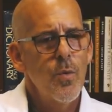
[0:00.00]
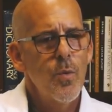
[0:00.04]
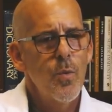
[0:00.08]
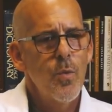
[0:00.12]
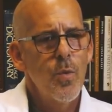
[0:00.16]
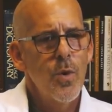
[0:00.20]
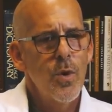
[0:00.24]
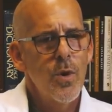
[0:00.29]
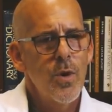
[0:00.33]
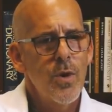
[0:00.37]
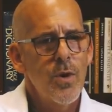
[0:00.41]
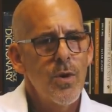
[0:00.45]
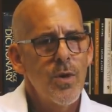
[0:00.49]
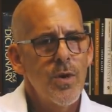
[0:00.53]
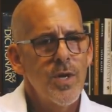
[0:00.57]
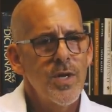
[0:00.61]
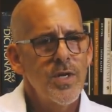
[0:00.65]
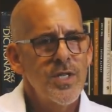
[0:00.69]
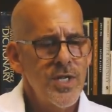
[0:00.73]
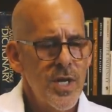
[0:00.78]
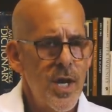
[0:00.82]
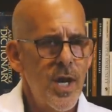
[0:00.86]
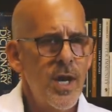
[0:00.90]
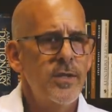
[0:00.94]
were
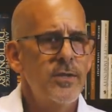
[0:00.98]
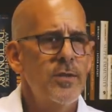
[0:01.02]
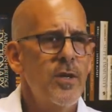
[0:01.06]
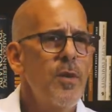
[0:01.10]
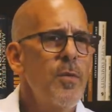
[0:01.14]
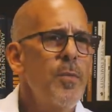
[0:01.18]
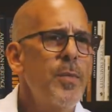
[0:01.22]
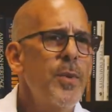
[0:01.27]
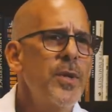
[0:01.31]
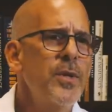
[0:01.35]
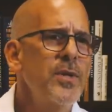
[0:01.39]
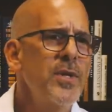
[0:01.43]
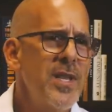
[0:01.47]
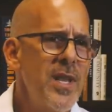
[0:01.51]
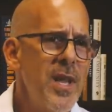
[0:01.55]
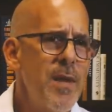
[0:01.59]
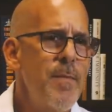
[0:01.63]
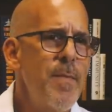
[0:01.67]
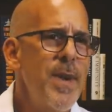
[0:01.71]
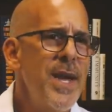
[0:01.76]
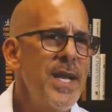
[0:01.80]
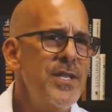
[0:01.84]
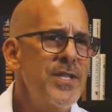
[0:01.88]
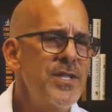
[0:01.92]
tolerable and
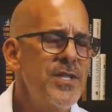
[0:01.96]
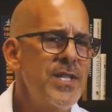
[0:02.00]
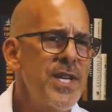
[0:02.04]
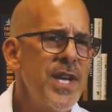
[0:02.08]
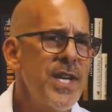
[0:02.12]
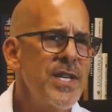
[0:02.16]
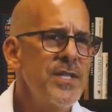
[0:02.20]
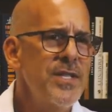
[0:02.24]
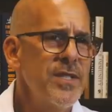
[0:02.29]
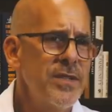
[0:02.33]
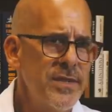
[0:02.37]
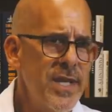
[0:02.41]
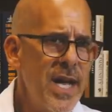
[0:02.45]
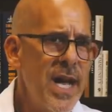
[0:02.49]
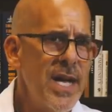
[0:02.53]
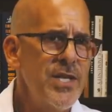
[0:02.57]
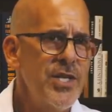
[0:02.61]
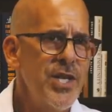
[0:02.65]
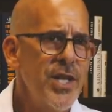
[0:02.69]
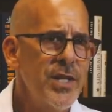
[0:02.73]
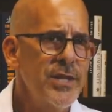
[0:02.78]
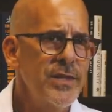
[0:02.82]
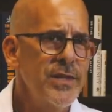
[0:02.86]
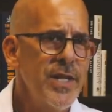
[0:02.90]
they made sense
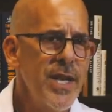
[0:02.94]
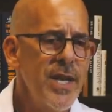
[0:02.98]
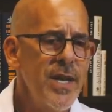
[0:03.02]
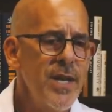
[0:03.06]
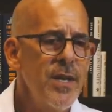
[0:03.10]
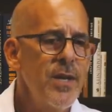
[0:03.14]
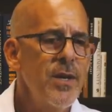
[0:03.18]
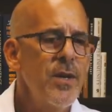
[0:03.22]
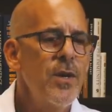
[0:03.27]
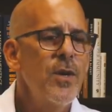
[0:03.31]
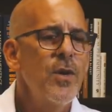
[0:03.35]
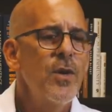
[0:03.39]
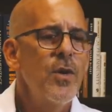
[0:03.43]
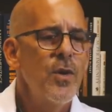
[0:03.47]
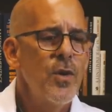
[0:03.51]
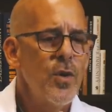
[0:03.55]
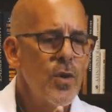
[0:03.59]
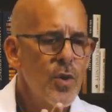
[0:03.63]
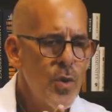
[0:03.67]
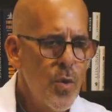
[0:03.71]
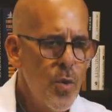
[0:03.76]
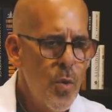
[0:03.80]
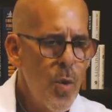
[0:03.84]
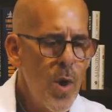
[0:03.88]
logically,
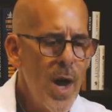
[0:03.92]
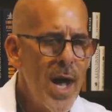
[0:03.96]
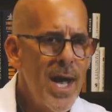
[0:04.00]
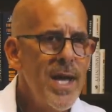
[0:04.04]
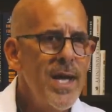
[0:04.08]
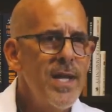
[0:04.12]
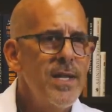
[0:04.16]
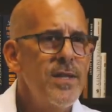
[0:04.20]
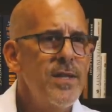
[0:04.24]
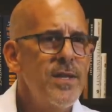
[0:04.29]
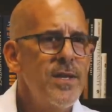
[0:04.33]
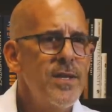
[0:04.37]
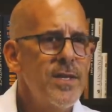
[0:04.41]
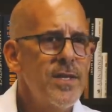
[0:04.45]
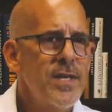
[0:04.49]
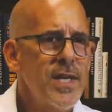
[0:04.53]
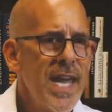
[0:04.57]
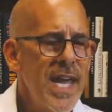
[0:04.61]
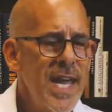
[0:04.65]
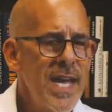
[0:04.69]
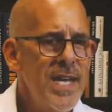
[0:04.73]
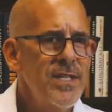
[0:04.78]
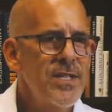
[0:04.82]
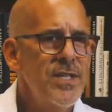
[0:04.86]
quiet the
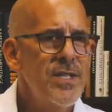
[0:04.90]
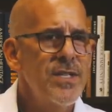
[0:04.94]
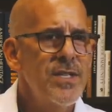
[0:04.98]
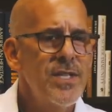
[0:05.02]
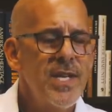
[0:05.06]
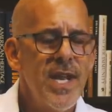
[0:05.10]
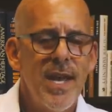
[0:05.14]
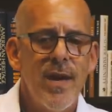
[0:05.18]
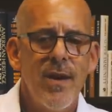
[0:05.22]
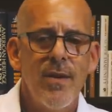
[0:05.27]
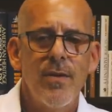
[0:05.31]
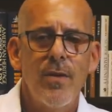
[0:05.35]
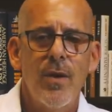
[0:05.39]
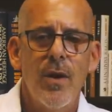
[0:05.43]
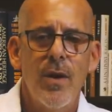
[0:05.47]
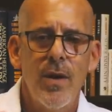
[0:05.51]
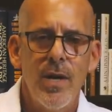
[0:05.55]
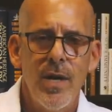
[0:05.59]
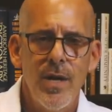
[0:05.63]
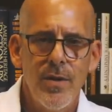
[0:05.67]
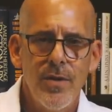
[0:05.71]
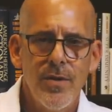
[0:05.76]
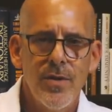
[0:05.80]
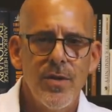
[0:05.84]
cases down, our
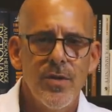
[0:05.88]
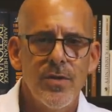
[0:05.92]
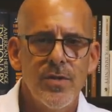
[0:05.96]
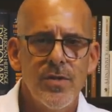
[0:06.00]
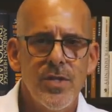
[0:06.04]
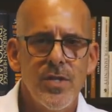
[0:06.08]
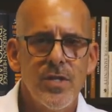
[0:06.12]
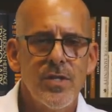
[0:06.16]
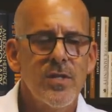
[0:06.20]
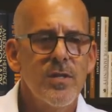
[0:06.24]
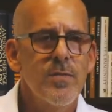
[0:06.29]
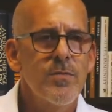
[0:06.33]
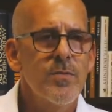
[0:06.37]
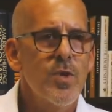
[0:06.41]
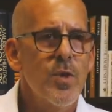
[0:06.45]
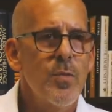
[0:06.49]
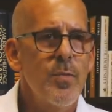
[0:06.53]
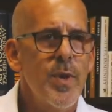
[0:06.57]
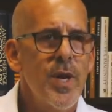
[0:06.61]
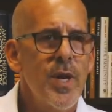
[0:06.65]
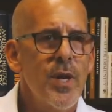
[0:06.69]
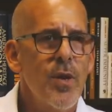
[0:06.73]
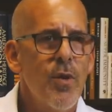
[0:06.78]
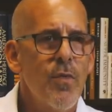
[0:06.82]
healthcare systems are
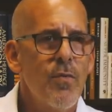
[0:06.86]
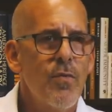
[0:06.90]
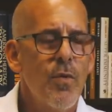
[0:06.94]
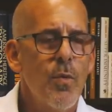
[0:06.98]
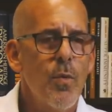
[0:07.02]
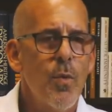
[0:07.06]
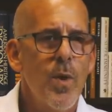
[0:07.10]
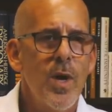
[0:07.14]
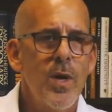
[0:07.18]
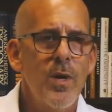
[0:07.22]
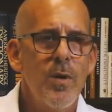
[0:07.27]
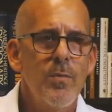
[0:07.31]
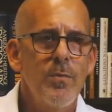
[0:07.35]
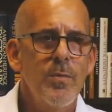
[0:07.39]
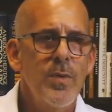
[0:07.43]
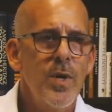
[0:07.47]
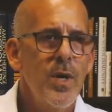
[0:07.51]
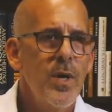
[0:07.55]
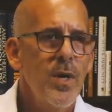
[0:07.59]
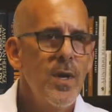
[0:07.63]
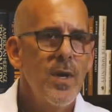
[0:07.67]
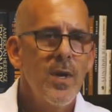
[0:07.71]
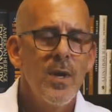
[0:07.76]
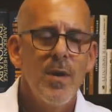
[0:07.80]
being overwhelmed.
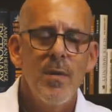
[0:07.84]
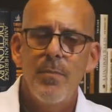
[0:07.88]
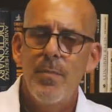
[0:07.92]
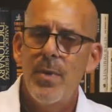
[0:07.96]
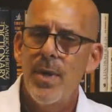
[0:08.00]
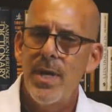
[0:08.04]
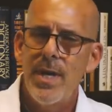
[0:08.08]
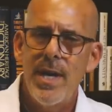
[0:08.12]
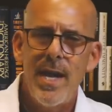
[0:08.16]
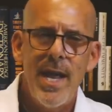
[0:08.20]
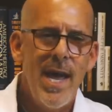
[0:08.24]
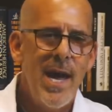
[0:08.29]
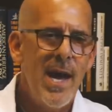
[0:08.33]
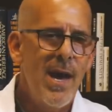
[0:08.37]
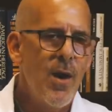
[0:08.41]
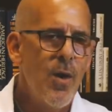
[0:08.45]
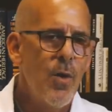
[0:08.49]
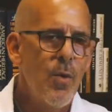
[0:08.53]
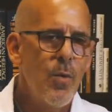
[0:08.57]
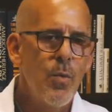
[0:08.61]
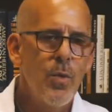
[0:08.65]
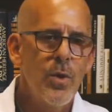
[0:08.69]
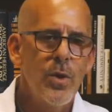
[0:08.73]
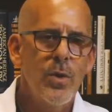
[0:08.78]
But
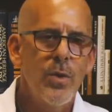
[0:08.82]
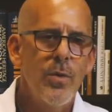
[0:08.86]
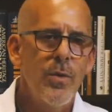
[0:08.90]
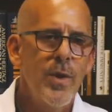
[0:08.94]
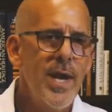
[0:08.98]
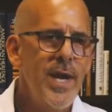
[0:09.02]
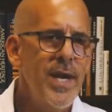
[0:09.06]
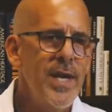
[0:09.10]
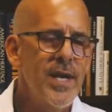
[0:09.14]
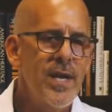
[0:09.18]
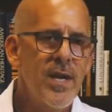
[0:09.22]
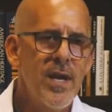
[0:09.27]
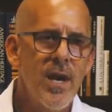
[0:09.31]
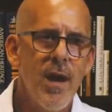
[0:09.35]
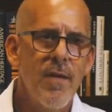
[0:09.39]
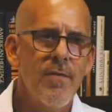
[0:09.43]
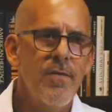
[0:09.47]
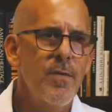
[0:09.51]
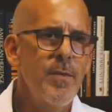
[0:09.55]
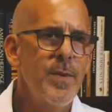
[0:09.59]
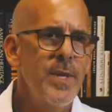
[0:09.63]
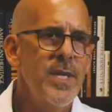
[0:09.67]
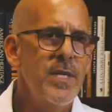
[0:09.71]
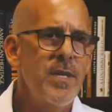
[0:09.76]
now we're creating
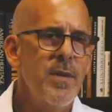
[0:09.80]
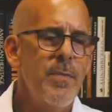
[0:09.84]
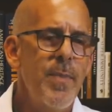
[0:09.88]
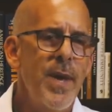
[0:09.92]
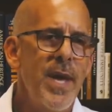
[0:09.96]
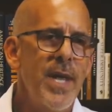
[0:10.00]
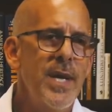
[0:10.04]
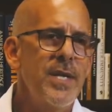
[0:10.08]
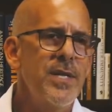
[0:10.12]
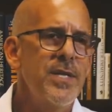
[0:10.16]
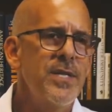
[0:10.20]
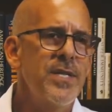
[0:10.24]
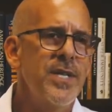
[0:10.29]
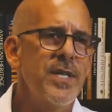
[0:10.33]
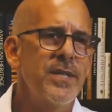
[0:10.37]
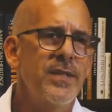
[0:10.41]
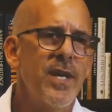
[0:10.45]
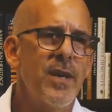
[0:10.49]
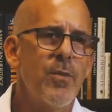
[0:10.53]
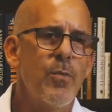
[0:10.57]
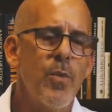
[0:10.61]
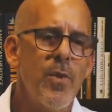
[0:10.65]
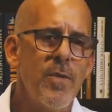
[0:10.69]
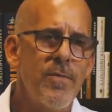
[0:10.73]
government dependency
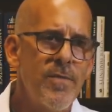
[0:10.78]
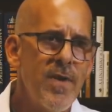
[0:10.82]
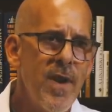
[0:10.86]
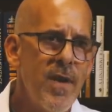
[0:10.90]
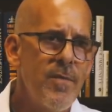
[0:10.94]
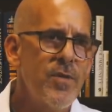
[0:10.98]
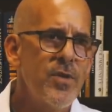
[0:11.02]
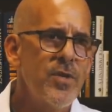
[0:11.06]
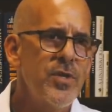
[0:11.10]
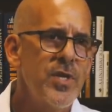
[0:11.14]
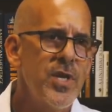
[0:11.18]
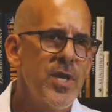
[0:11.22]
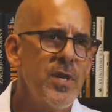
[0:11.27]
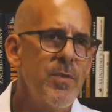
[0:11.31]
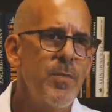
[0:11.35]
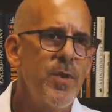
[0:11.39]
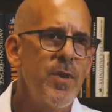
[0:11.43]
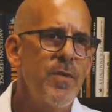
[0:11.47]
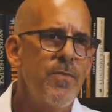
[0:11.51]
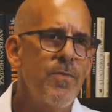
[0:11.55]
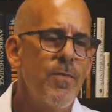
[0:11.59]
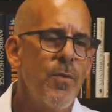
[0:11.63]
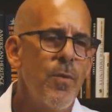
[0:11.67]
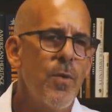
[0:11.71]
like we've never seen
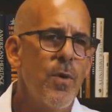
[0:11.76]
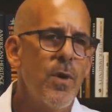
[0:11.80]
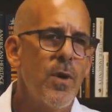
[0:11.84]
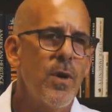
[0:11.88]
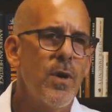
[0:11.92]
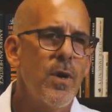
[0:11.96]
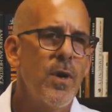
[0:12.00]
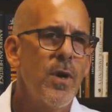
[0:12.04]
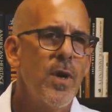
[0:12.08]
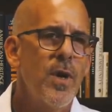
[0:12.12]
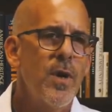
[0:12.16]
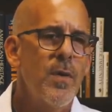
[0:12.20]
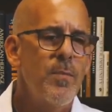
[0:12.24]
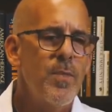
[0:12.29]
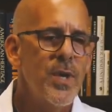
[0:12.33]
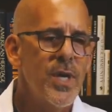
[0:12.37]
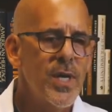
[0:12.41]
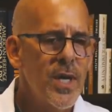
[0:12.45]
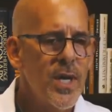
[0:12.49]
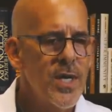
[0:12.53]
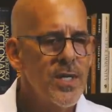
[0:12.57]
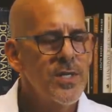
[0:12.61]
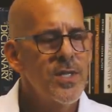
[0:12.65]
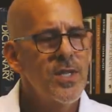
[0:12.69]
before
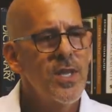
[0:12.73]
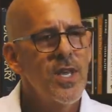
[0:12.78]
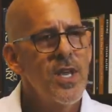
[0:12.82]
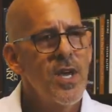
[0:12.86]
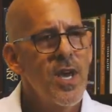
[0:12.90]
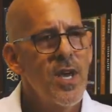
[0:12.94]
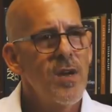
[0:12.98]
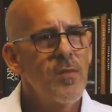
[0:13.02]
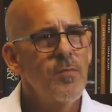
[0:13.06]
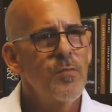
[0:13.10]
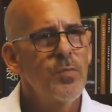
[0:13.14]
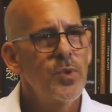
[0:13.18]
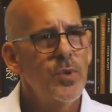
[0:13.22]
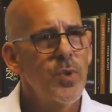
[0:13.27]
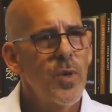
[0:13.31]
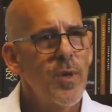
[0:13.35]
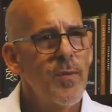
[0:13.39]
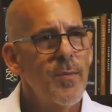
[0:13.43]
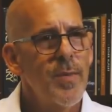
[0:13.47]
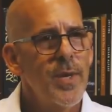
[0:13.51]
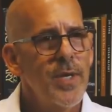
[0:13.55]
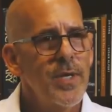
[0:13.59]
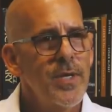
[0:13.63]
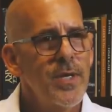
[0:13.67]
because of the
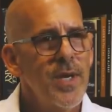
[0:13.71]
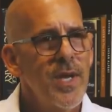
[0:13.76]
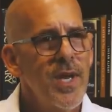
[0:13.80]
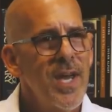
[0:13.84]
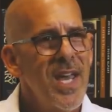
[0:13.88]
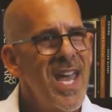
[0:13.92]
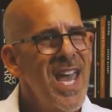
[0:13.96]
unemployment.